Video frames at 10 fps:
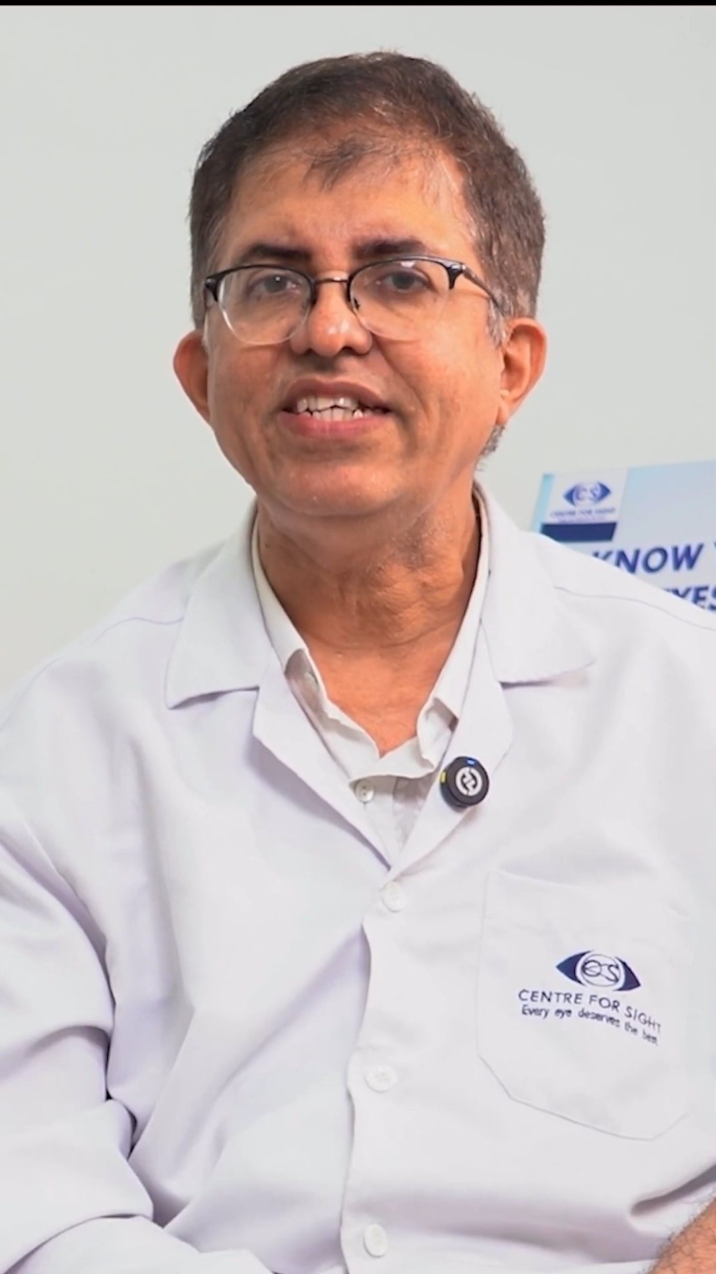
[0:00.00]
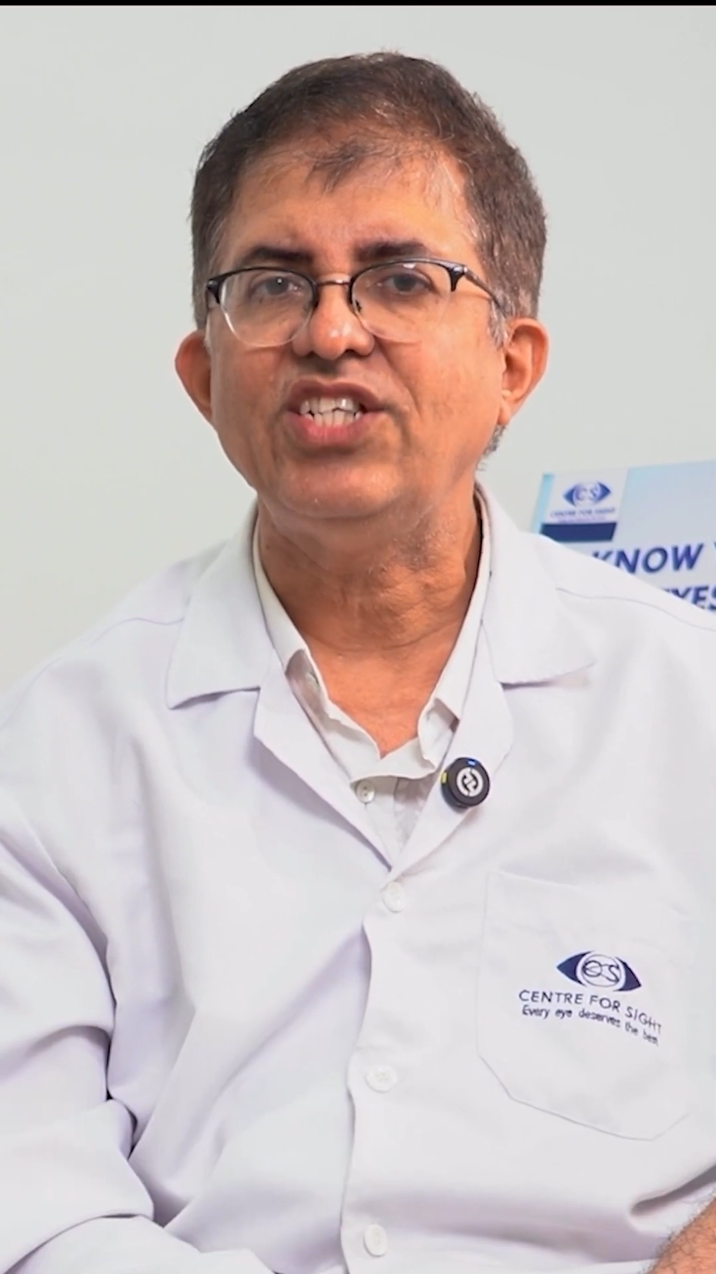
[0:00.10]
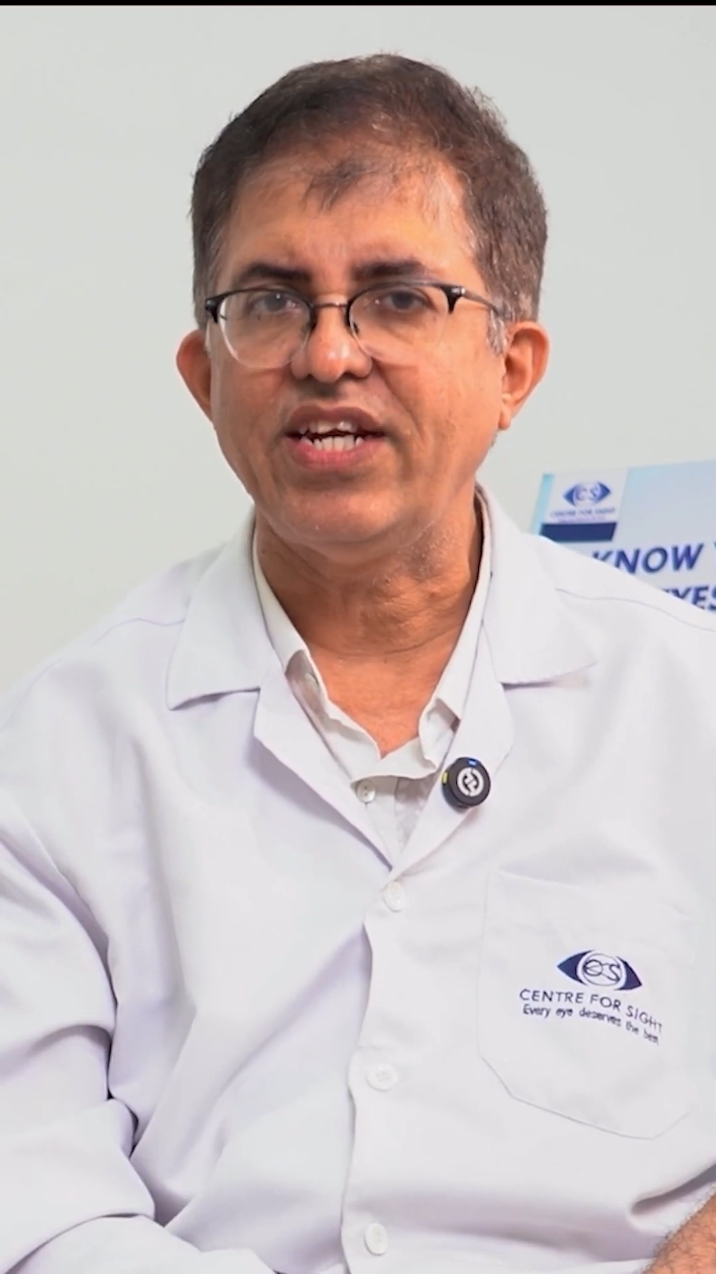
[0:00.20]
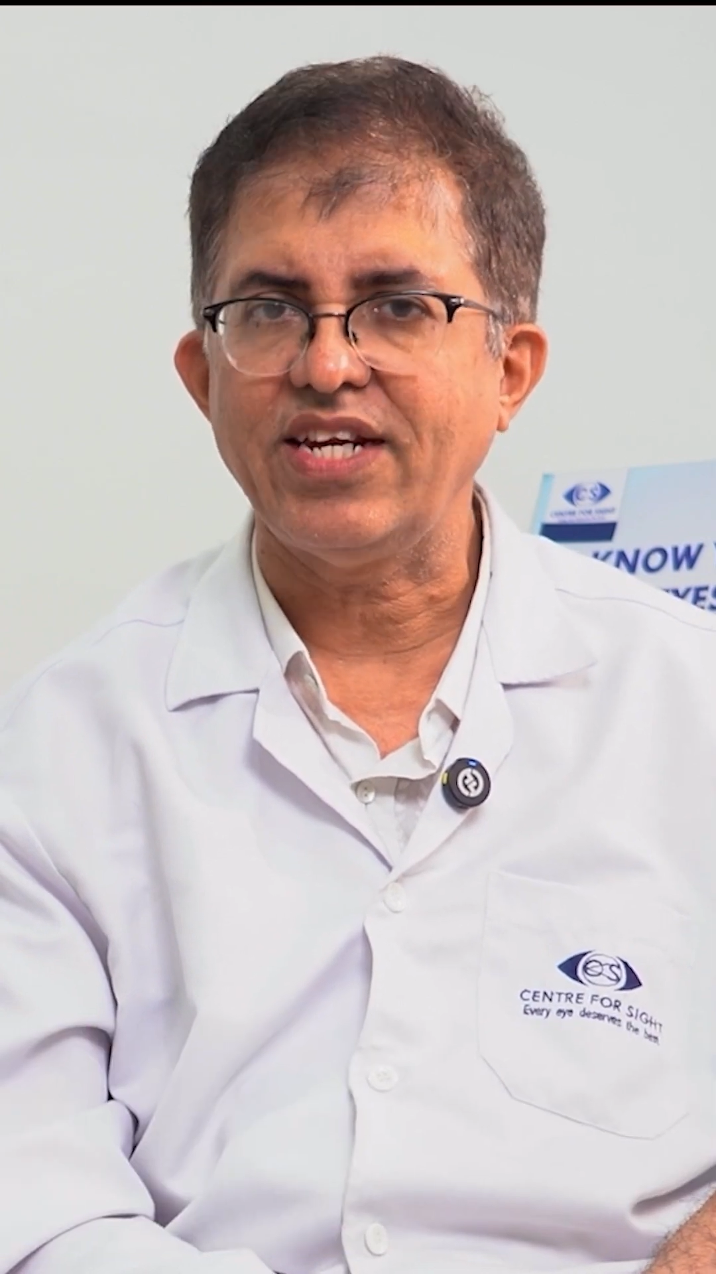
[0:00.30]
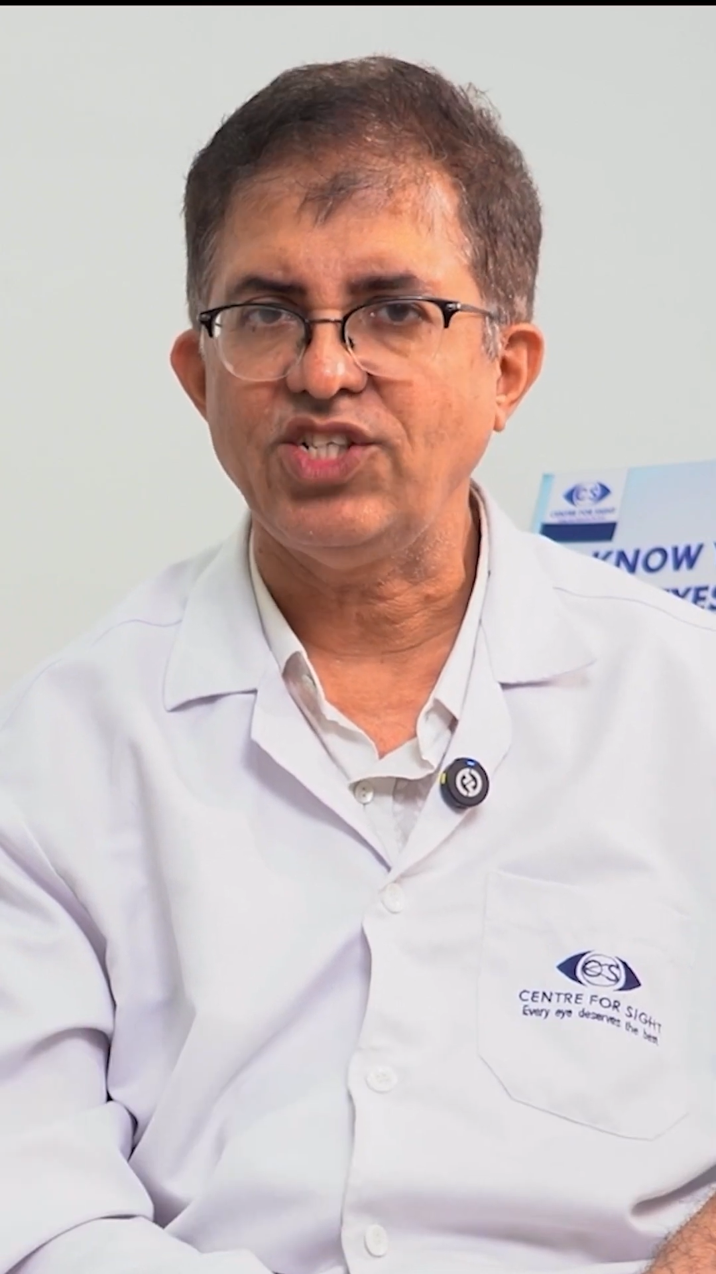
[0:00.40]

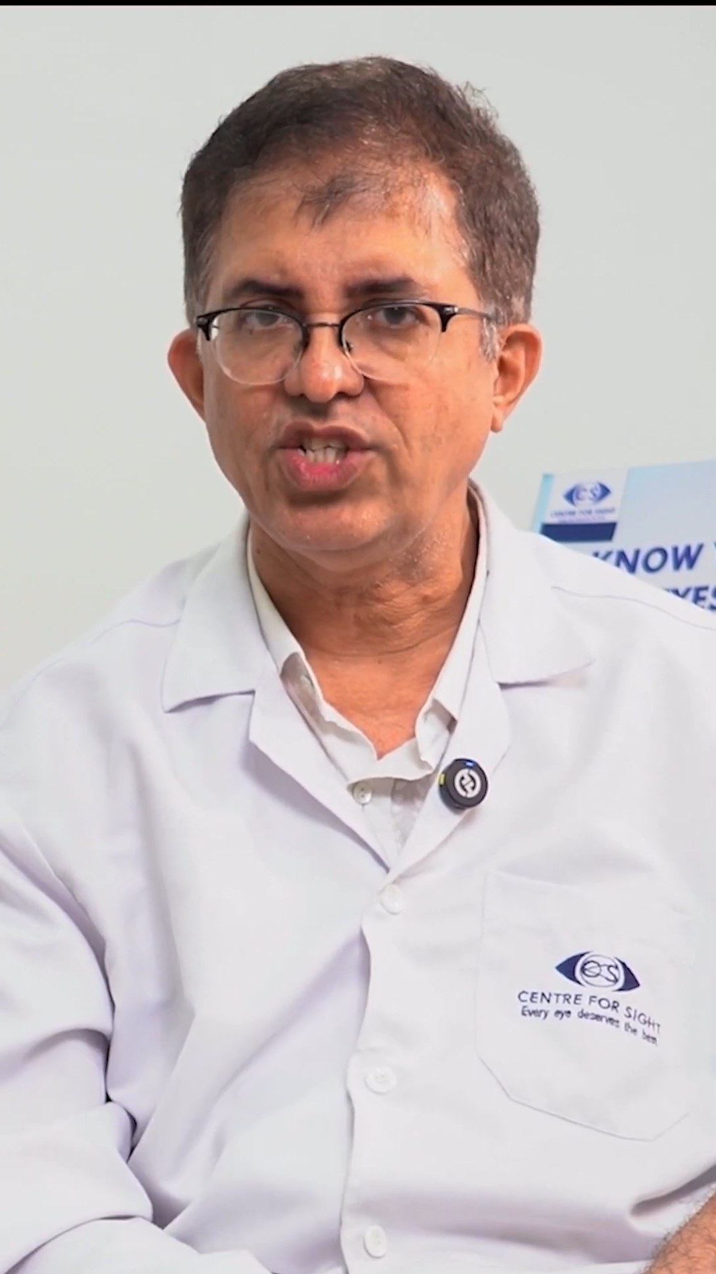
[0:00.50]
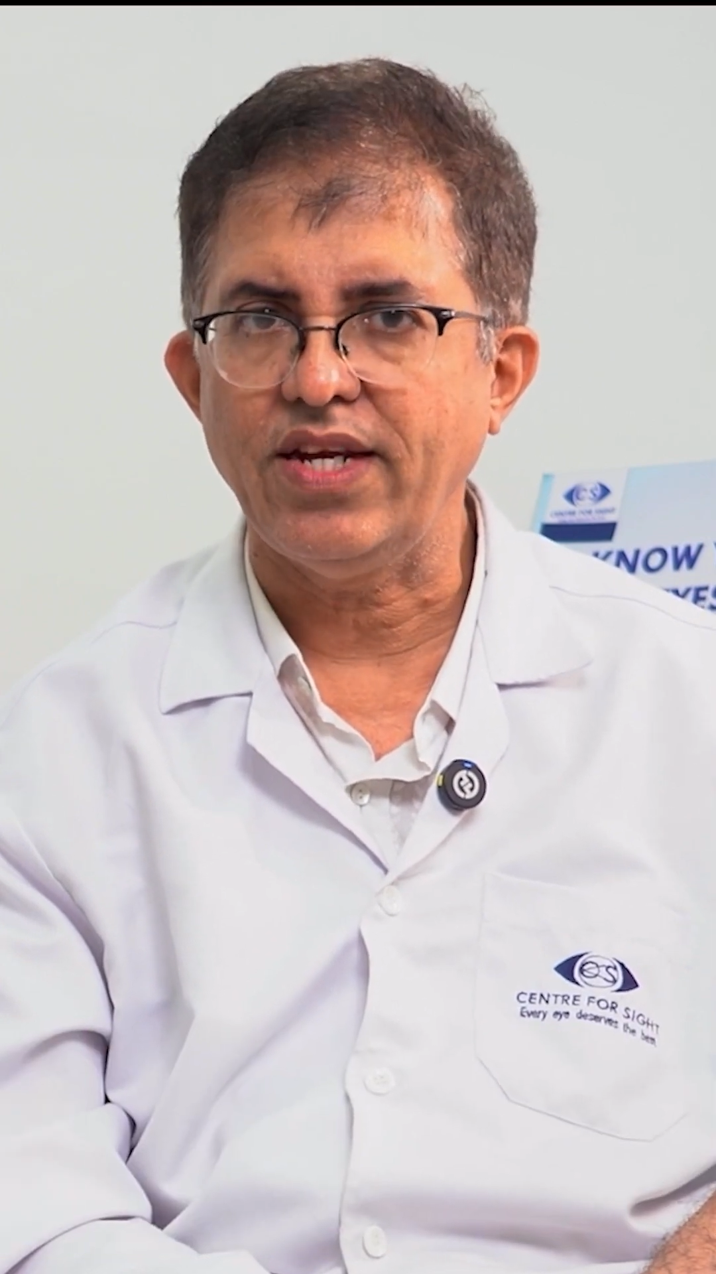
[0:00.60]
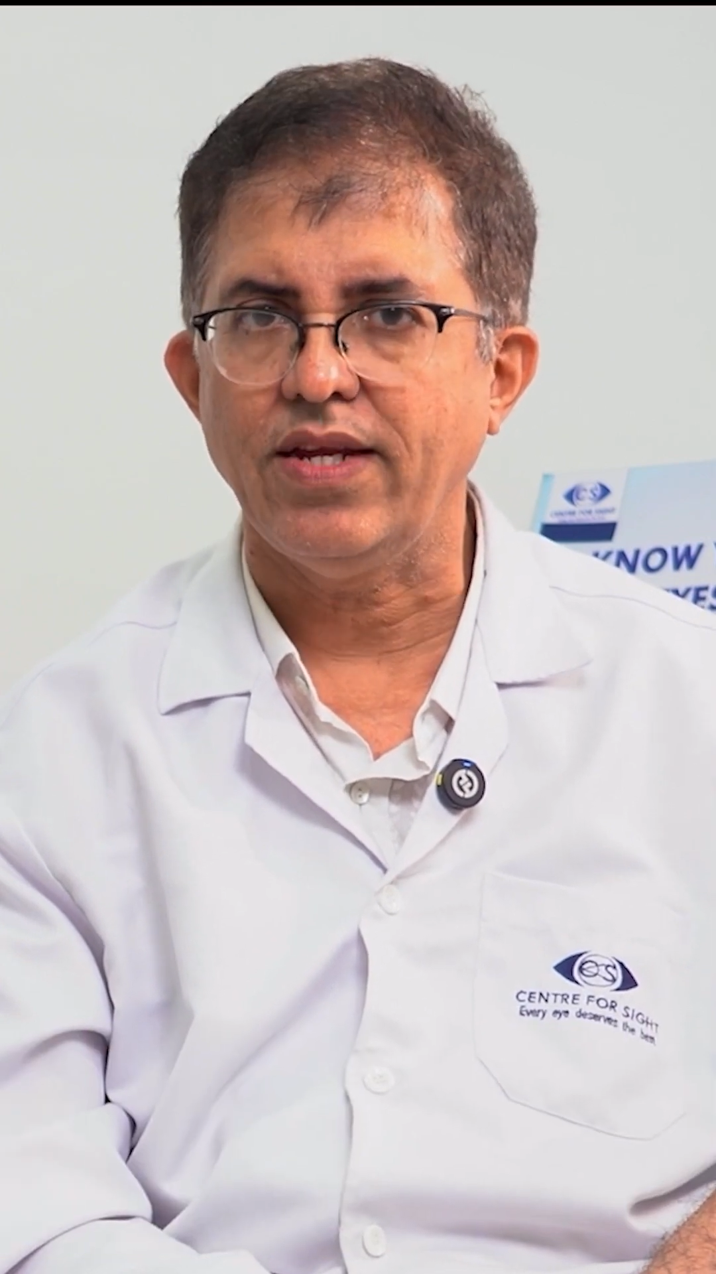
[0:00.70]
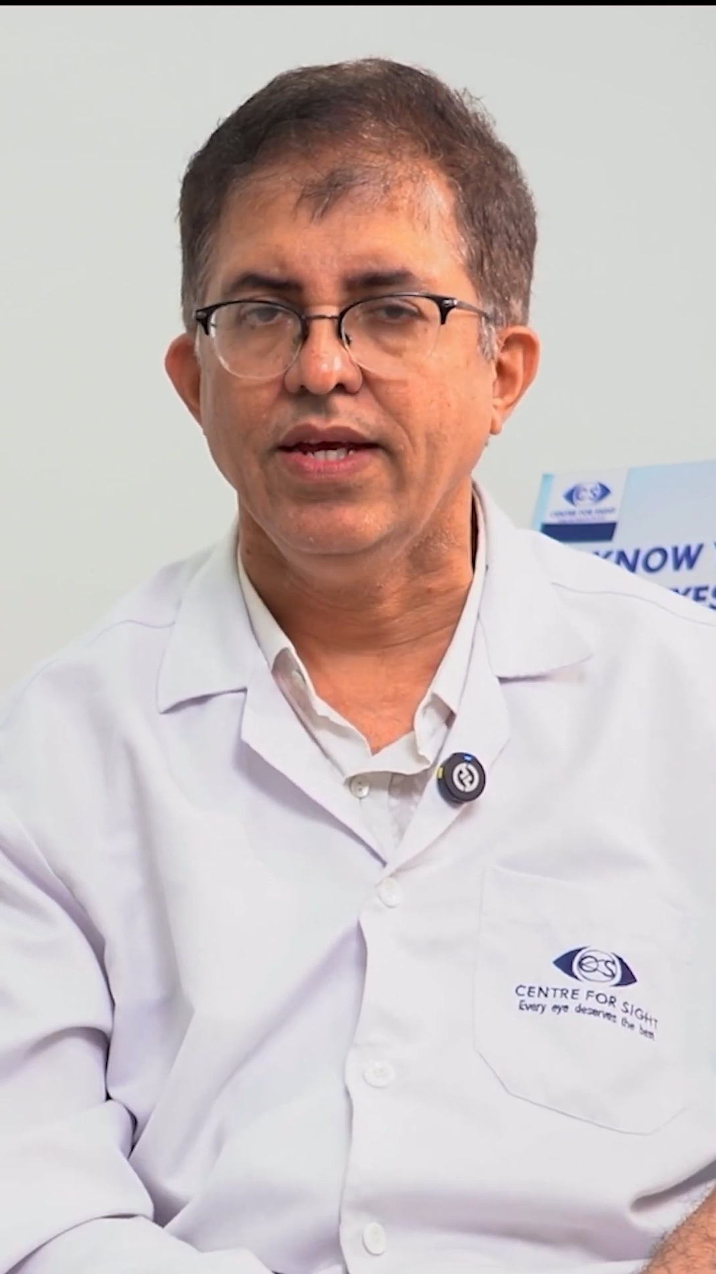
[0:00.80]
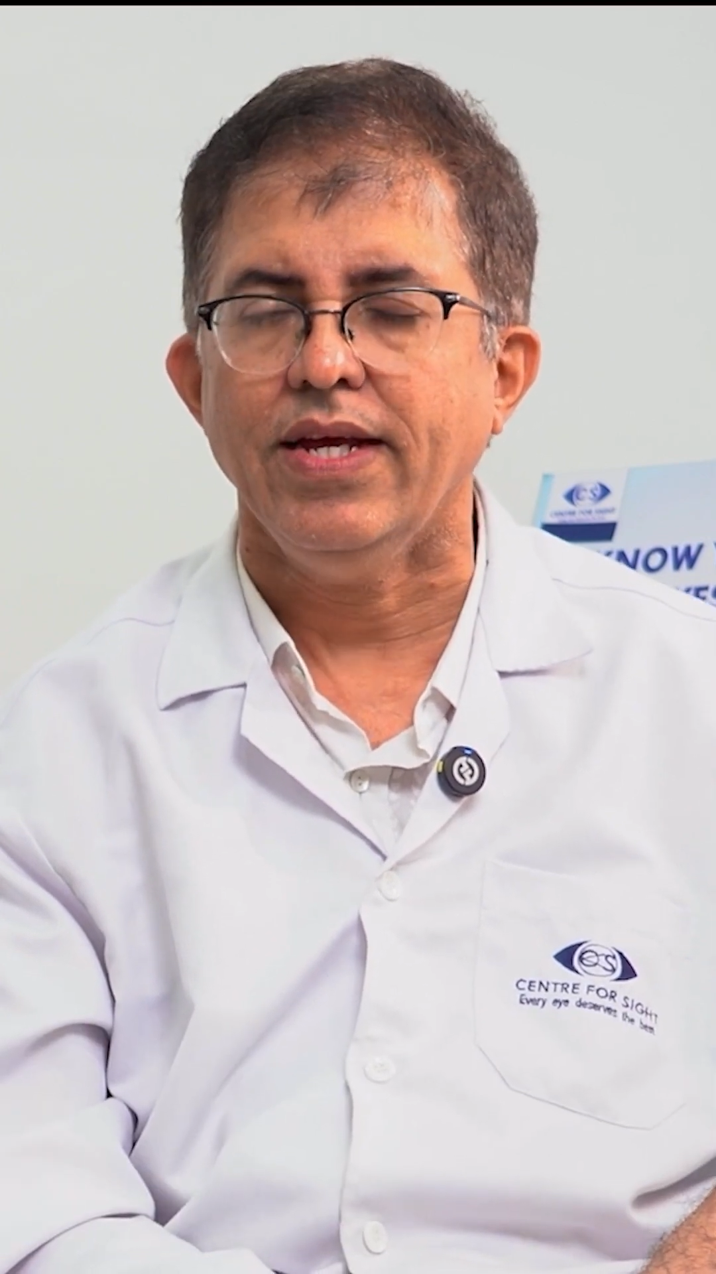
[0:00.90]
degeneration.